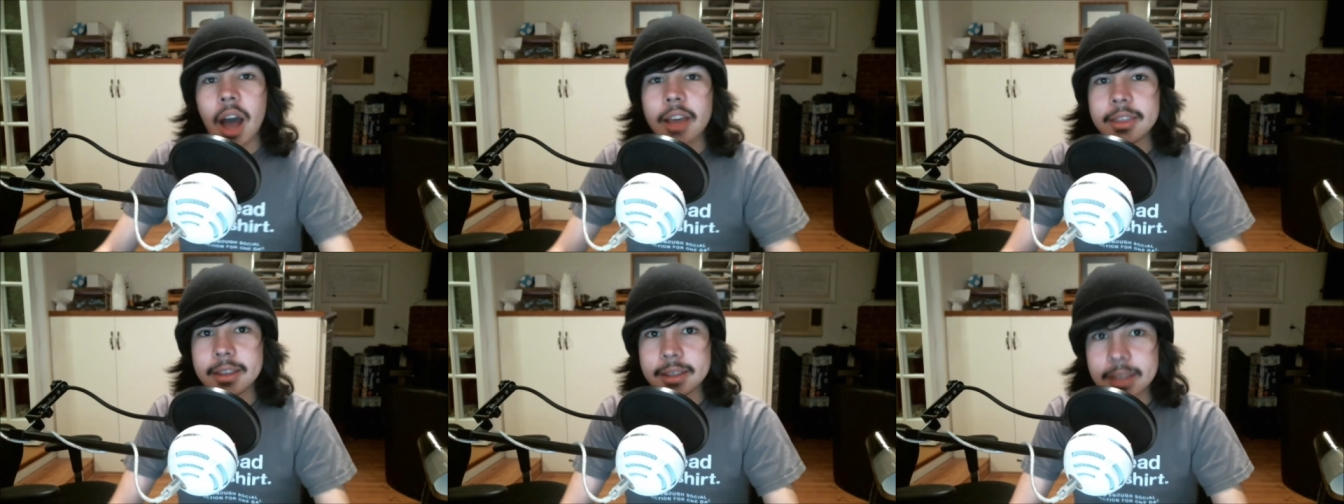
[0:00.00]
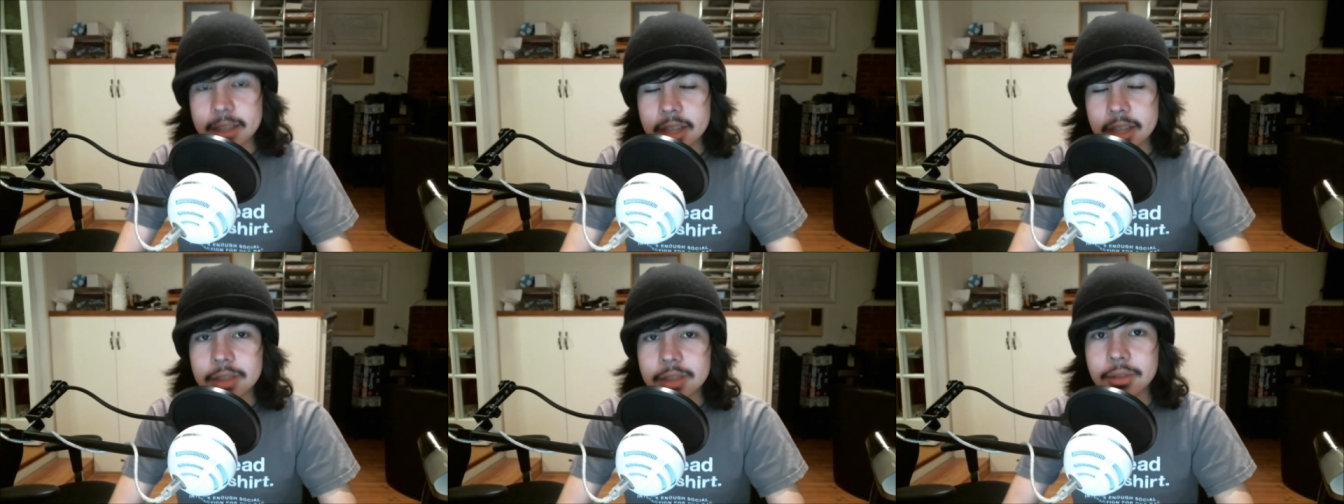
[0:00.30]
I
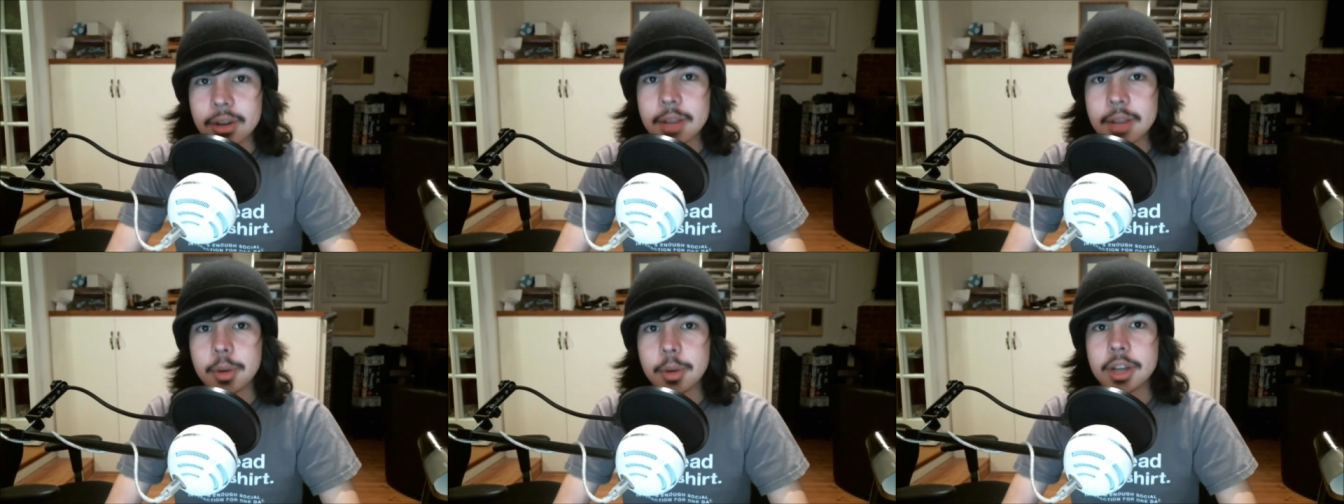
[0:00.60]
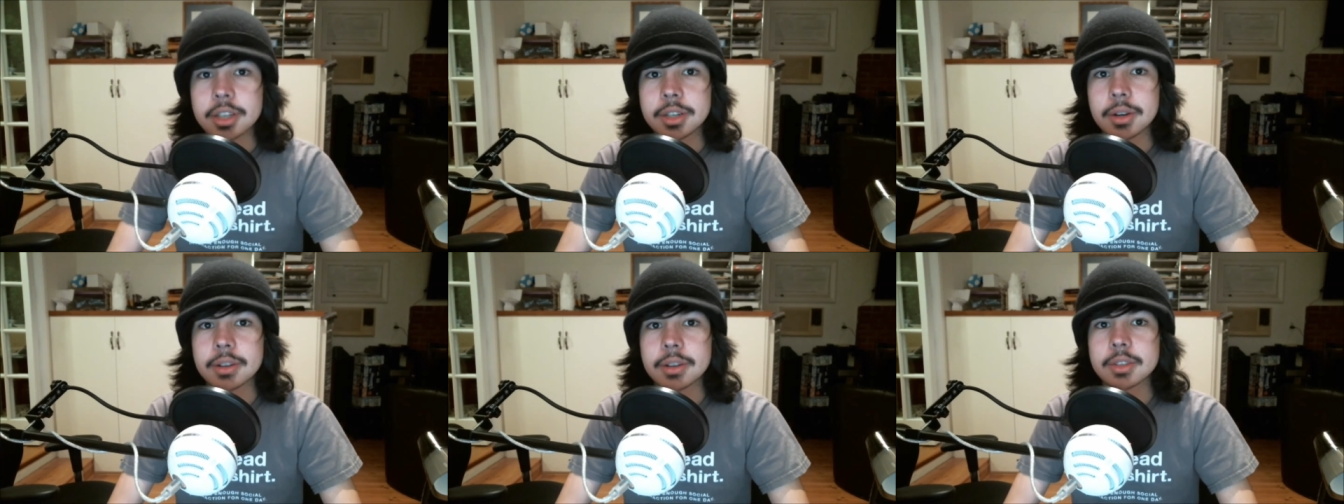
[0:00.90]
think that the 3D
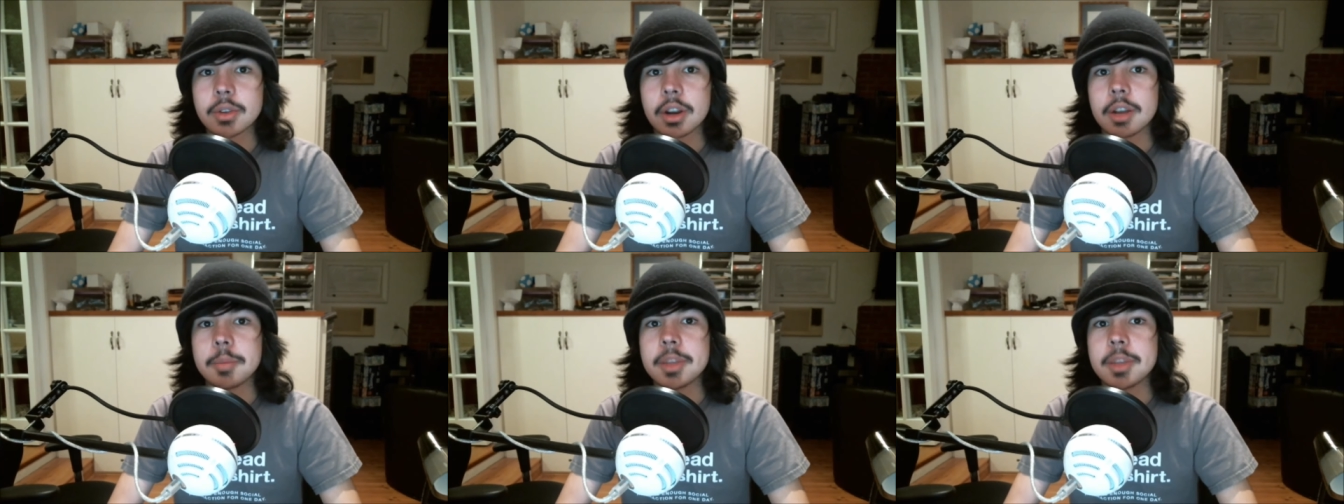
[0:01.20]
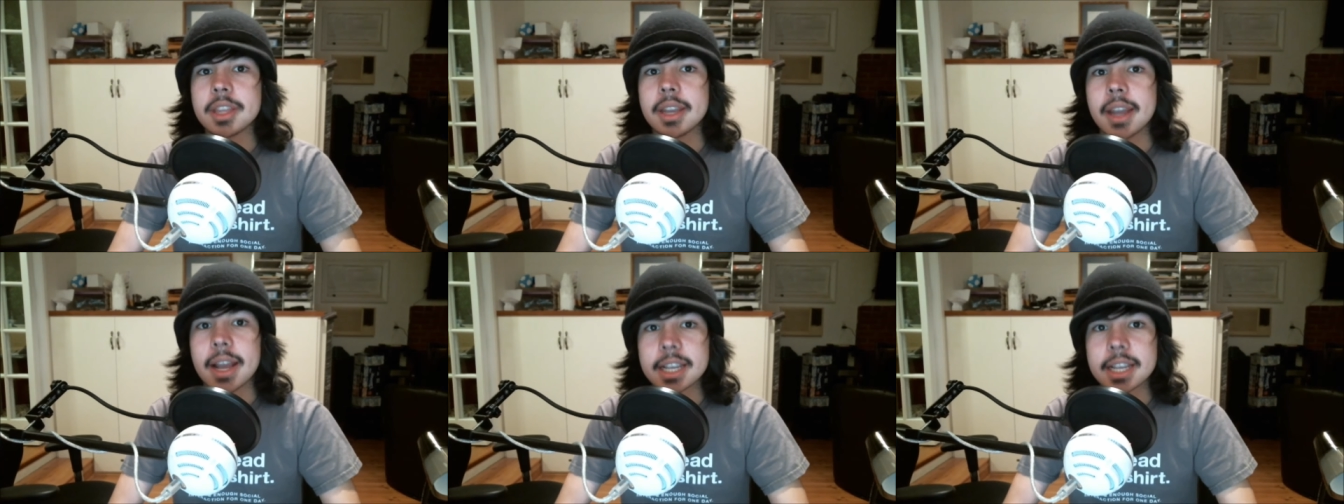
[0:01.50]
printer is going to
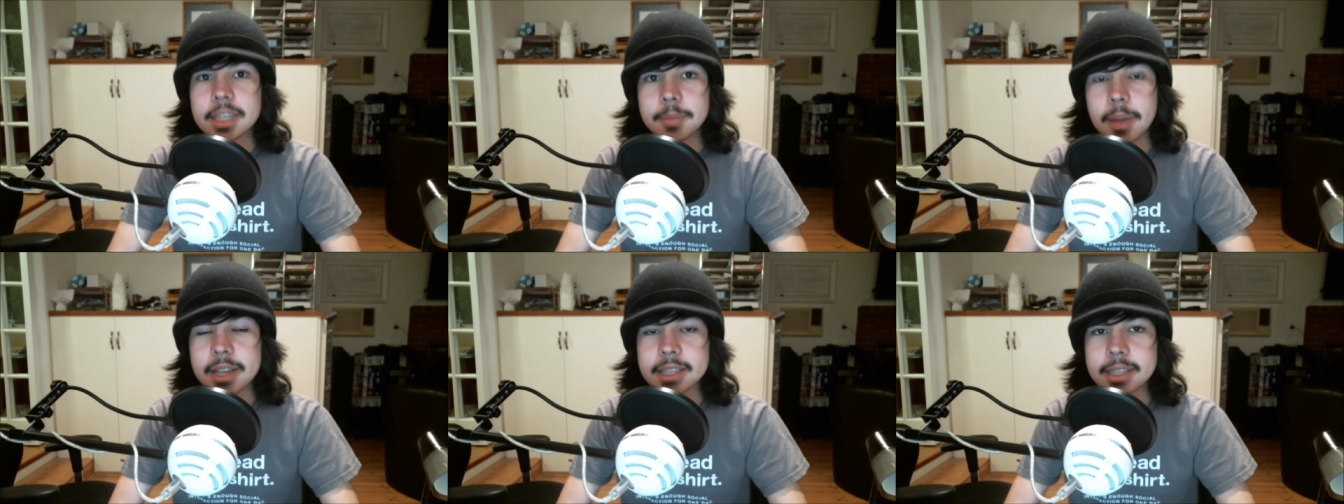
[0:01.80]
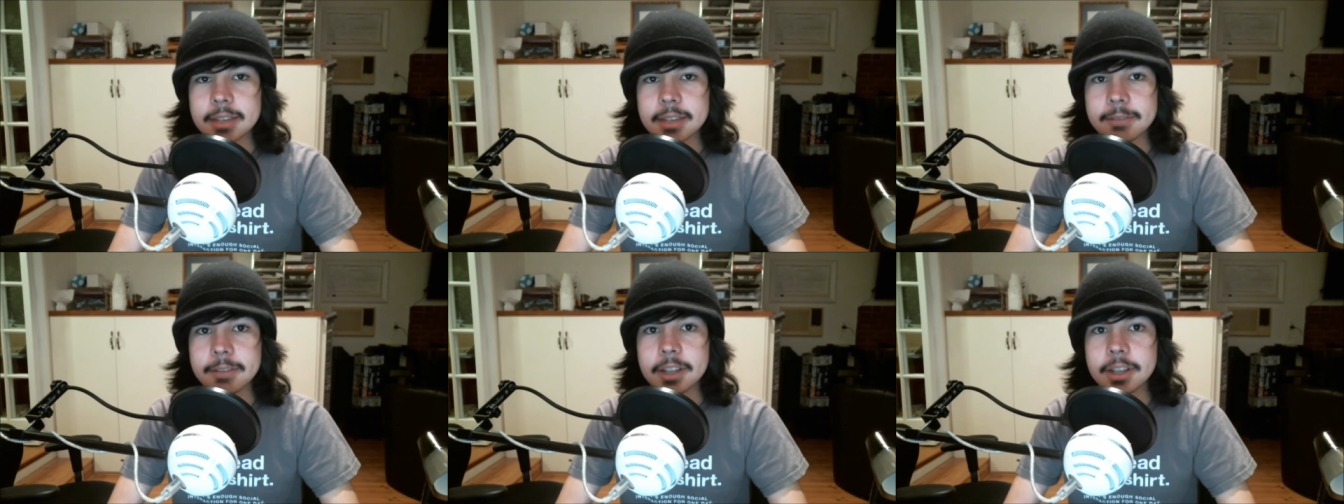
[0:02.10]
be the next
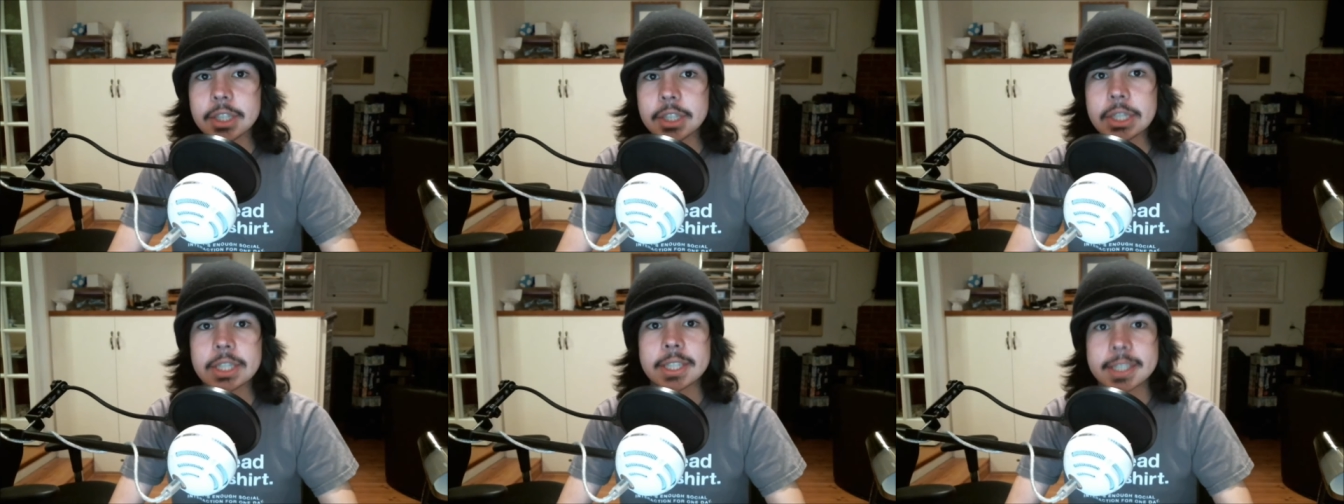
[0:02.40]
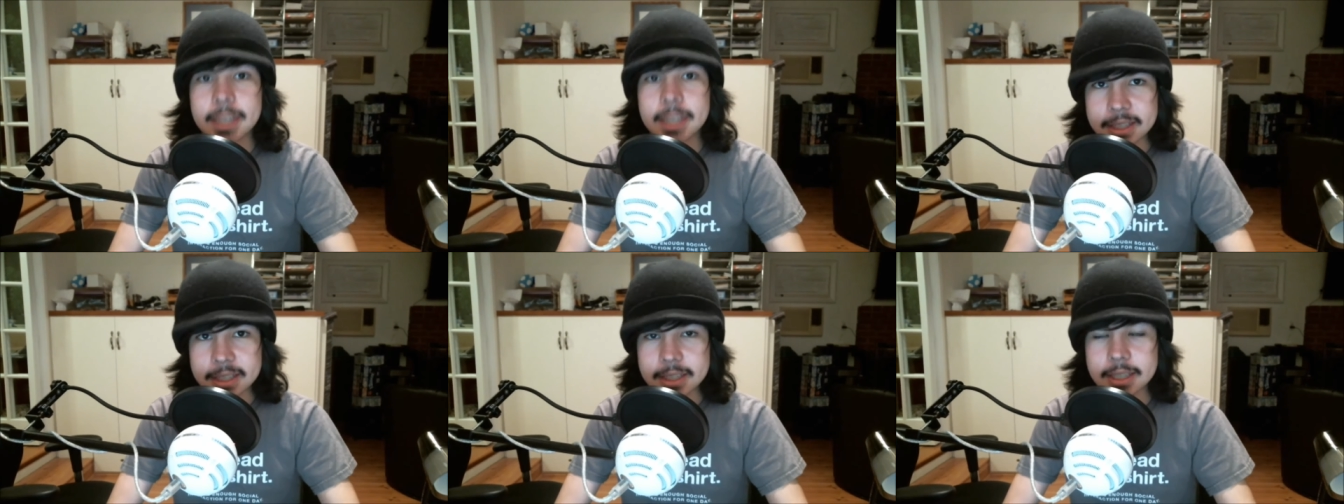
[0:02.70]
best invention
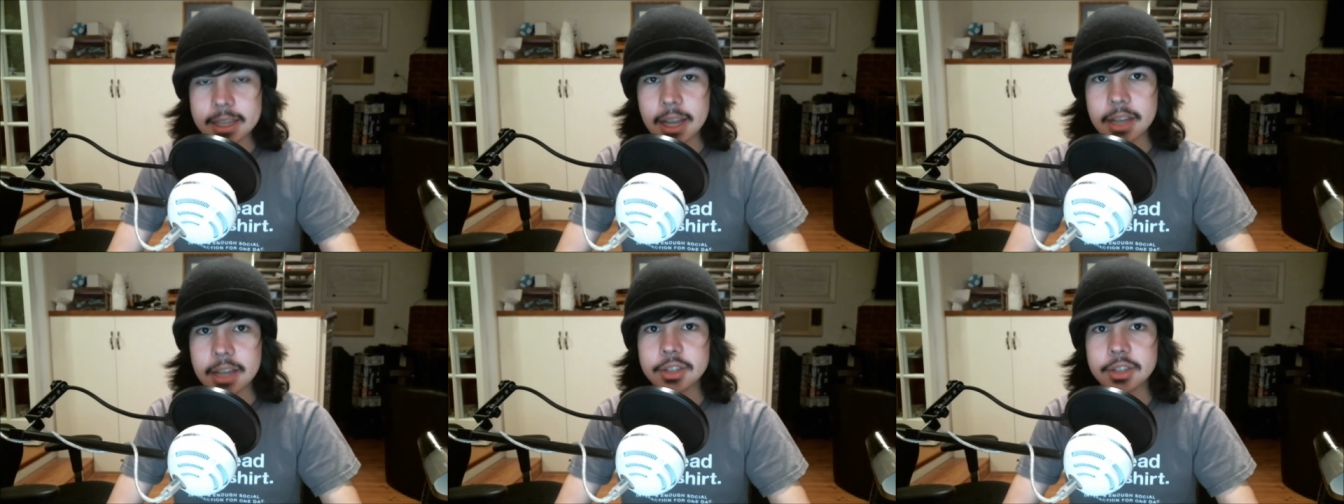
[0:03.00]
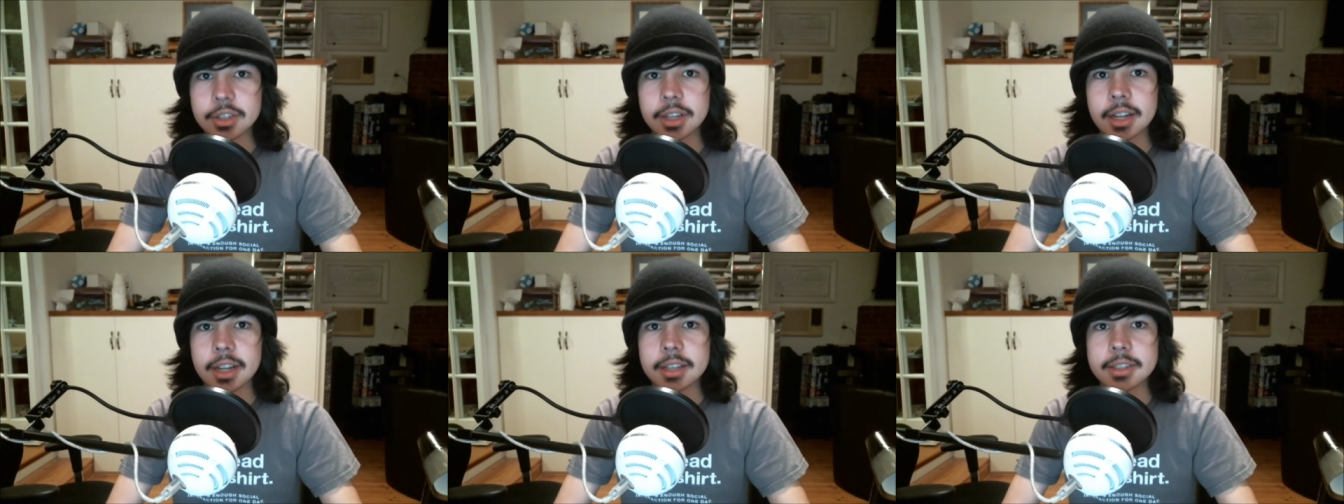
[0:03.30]
since the
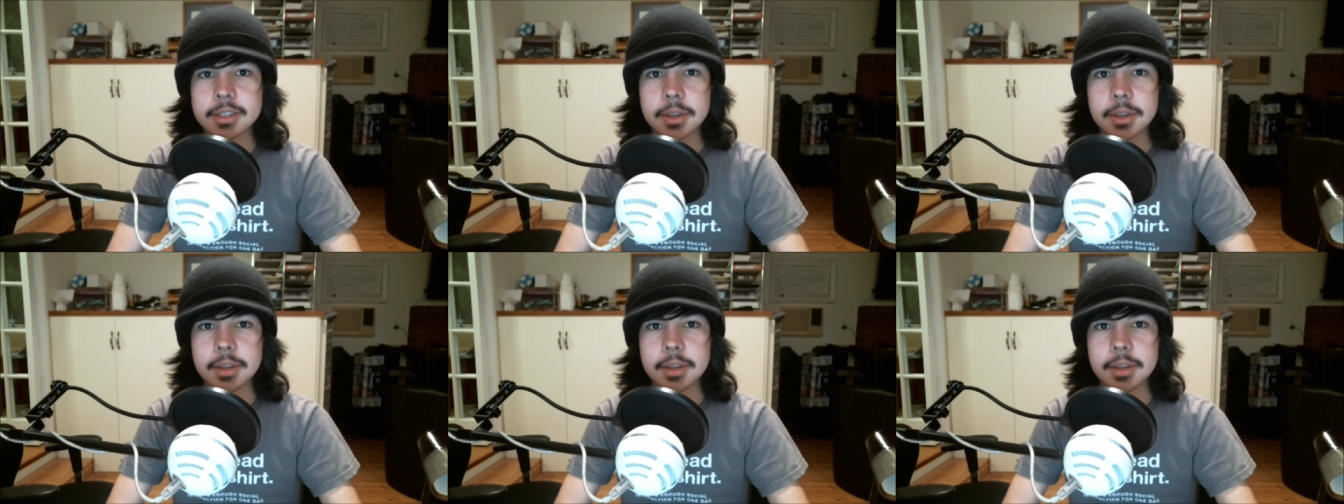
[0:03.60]
internet,